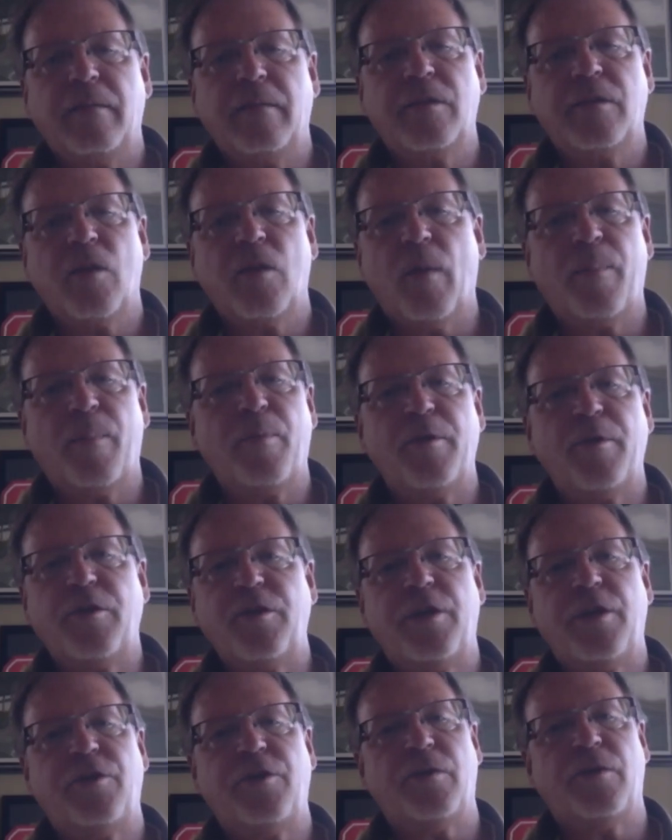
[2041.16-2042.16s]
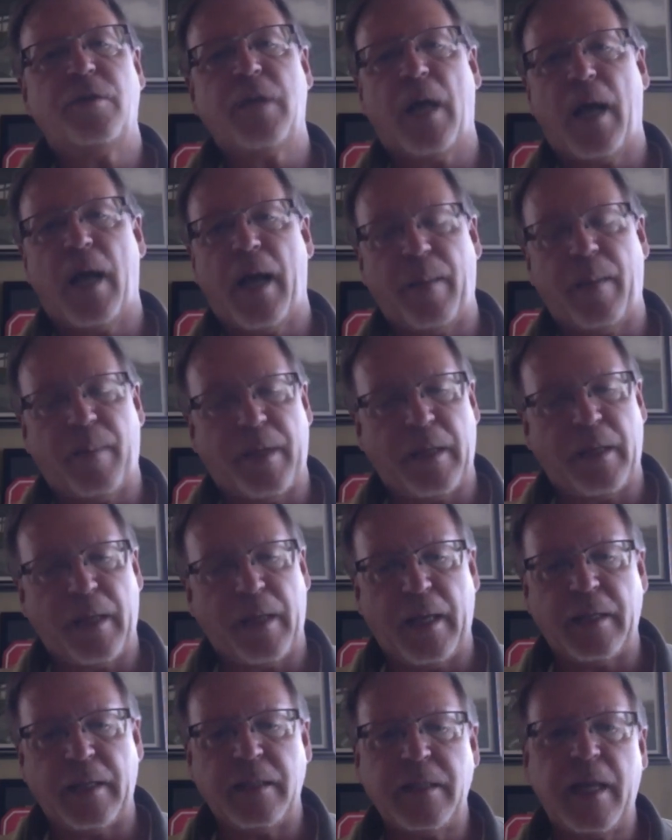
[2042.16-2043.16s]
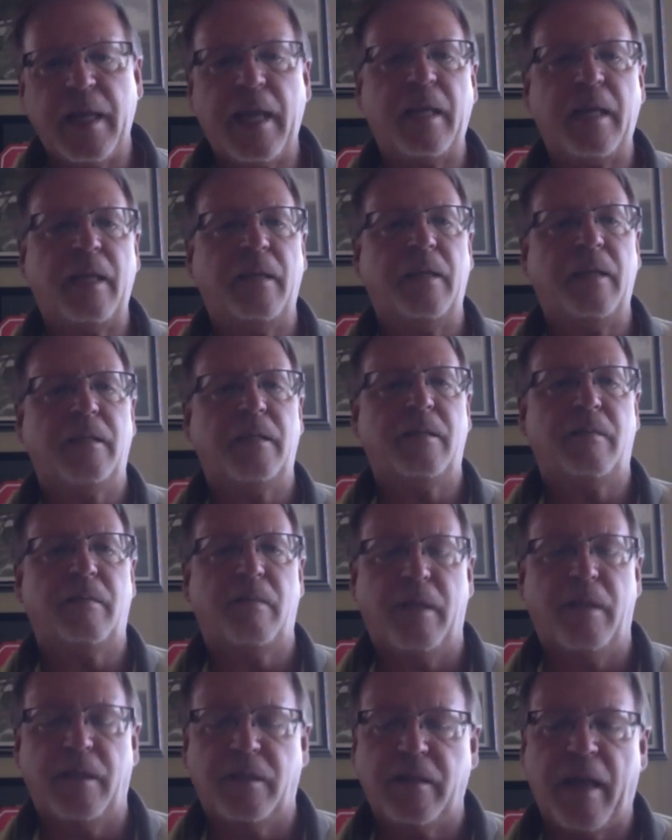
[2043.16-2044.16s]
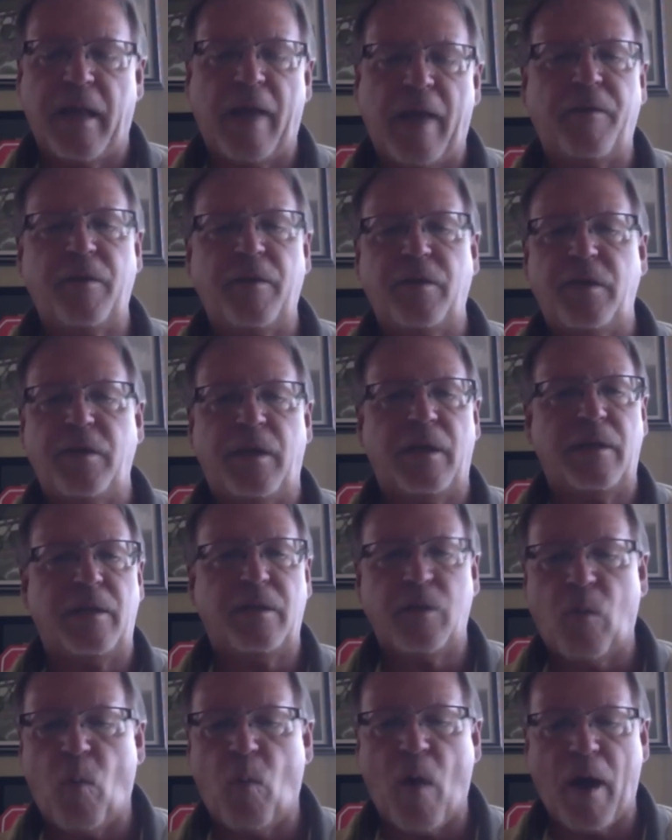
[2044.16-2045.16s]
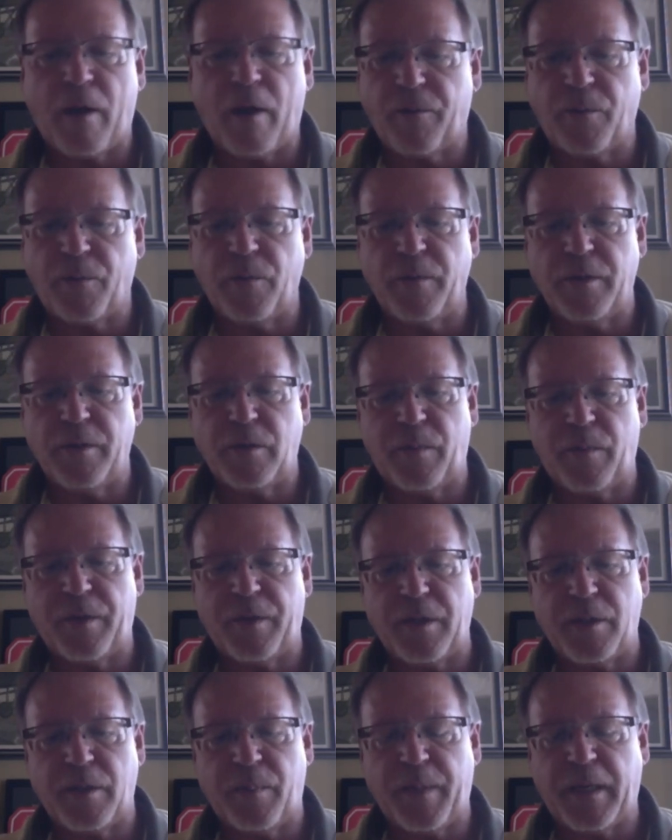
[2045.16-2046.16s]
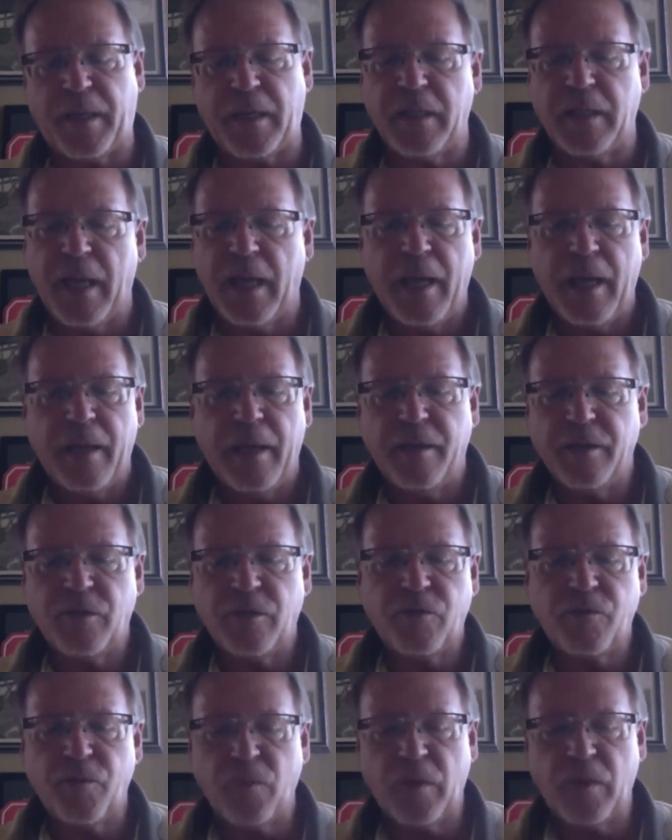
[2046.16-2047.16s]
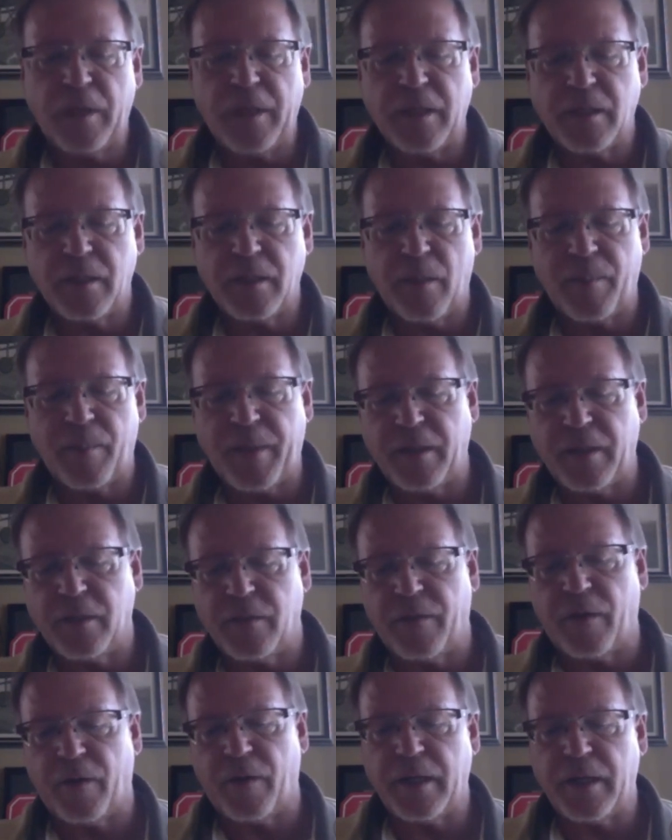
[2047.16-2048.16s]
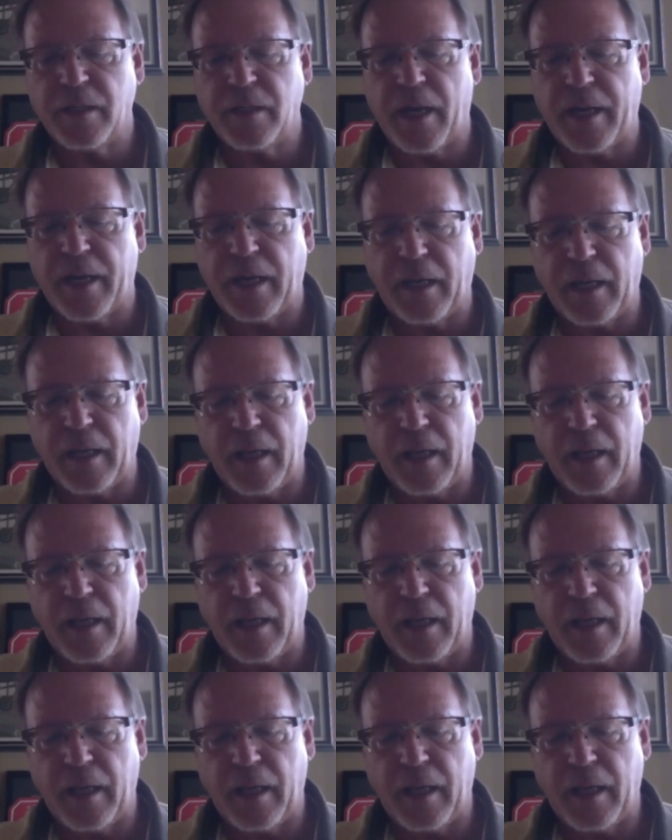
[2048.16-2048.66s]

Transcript: so appreciate your time and taking this effort to walk through us with this, because this truly is something that's very exciting.